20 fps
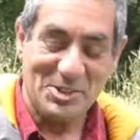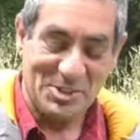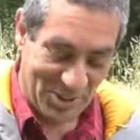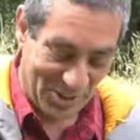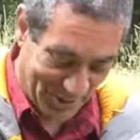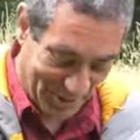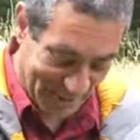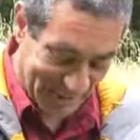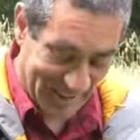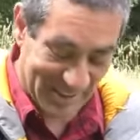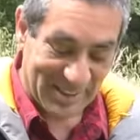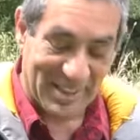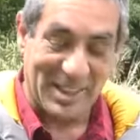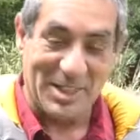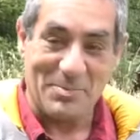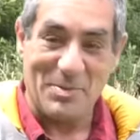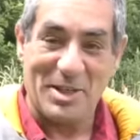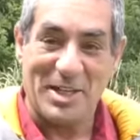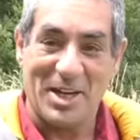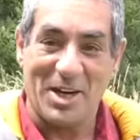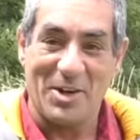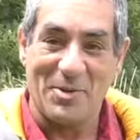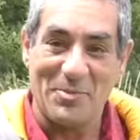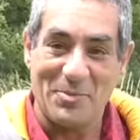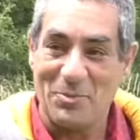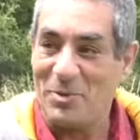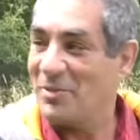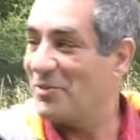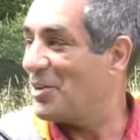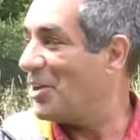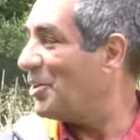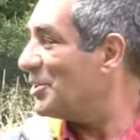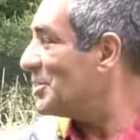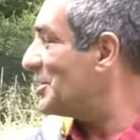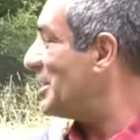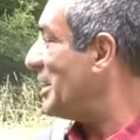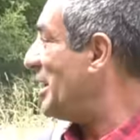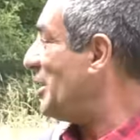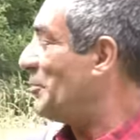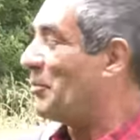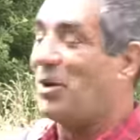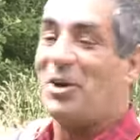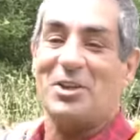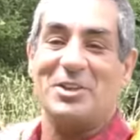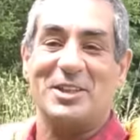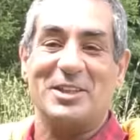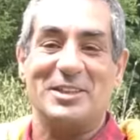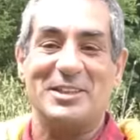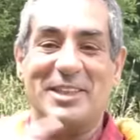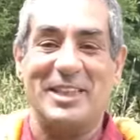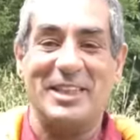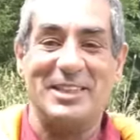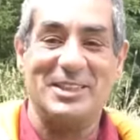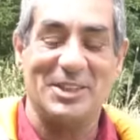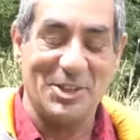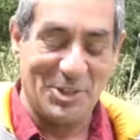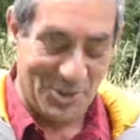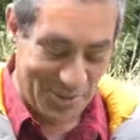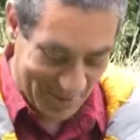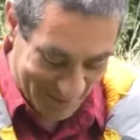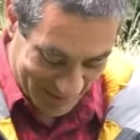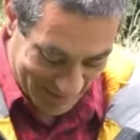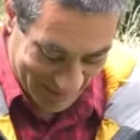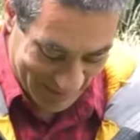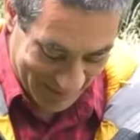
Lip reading: So this is going to become, we've got T1 and T2.